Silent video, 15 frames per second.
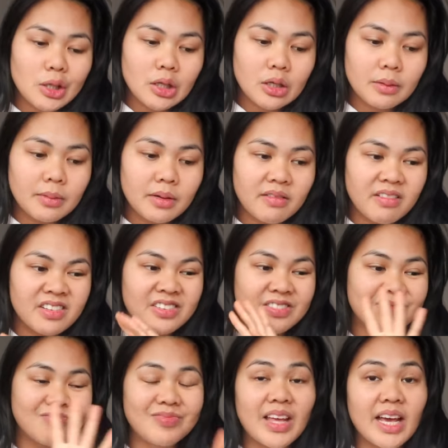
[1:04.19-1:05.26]
a little bit of
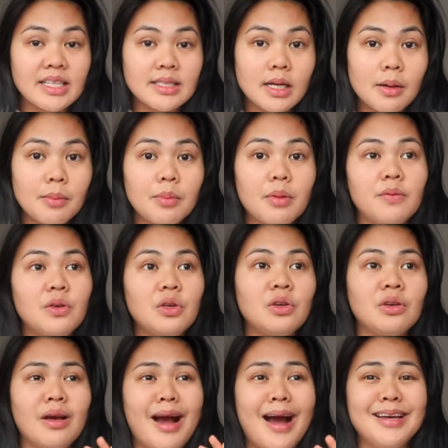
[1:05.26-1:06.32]
a heads up if
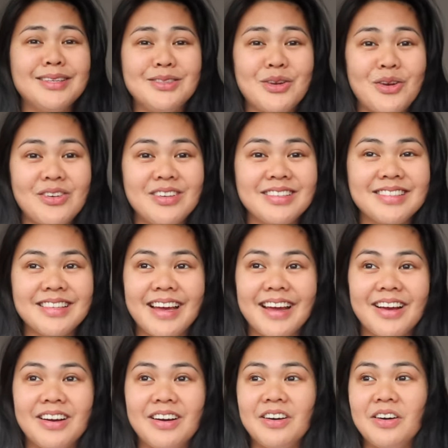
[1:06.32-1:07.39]
you guys notice
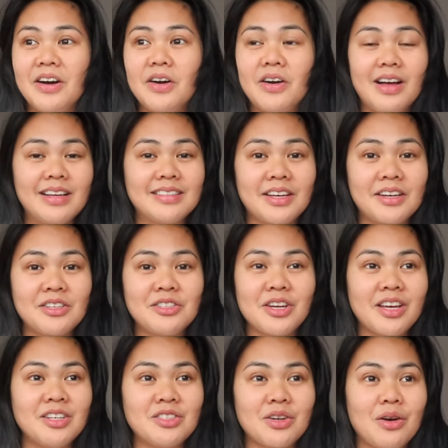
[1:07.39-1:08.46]
like a sudden
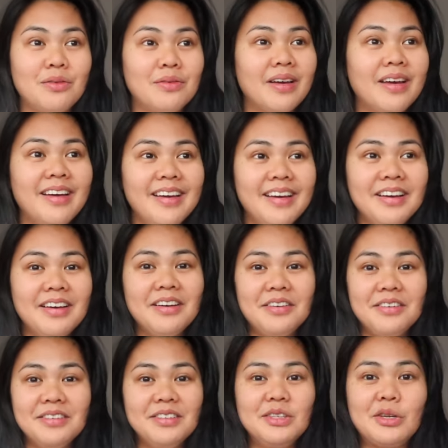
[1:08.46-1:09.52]
change of,
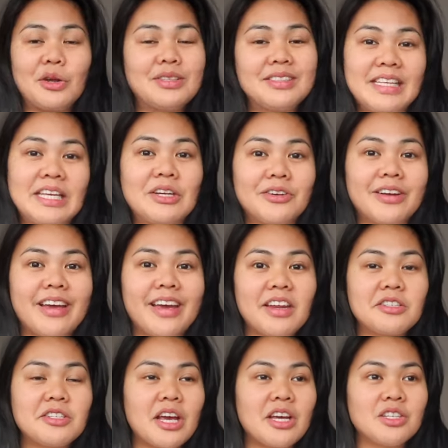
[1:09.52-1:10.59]
you know, scenery and
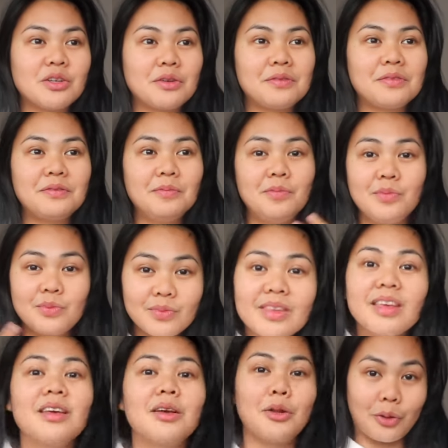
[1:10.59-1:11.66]
a change of
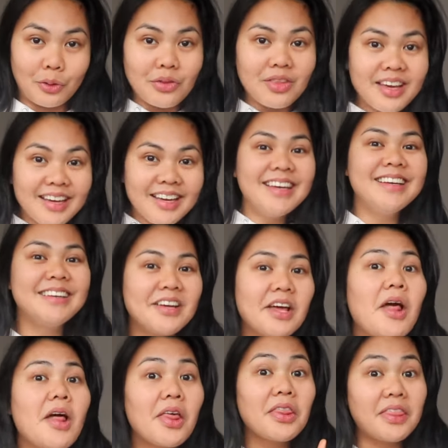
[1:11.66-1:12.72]
clothing.
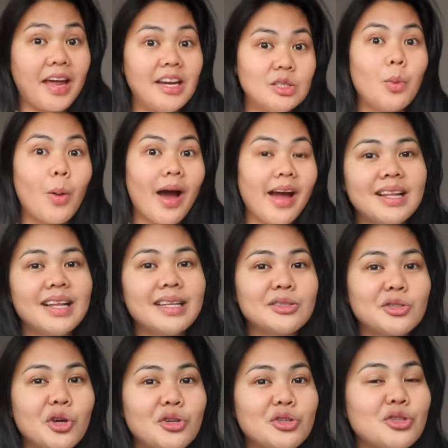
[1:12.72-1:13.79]
That is why.
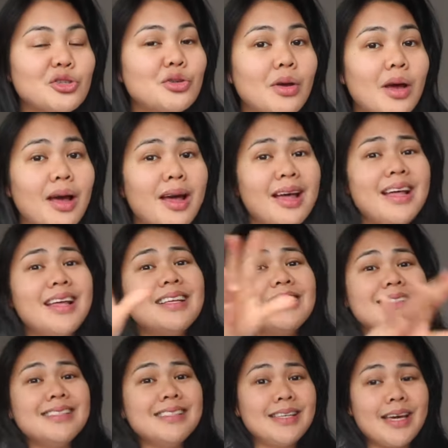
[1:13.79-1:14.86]
Let's go to
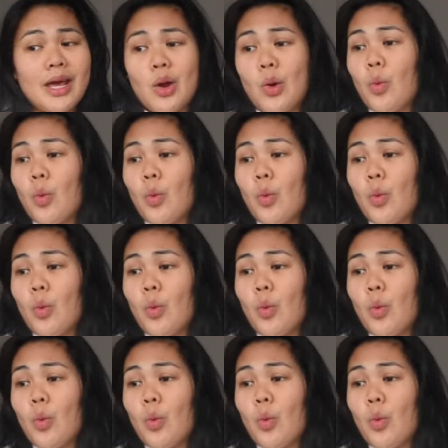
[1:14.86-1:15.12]
day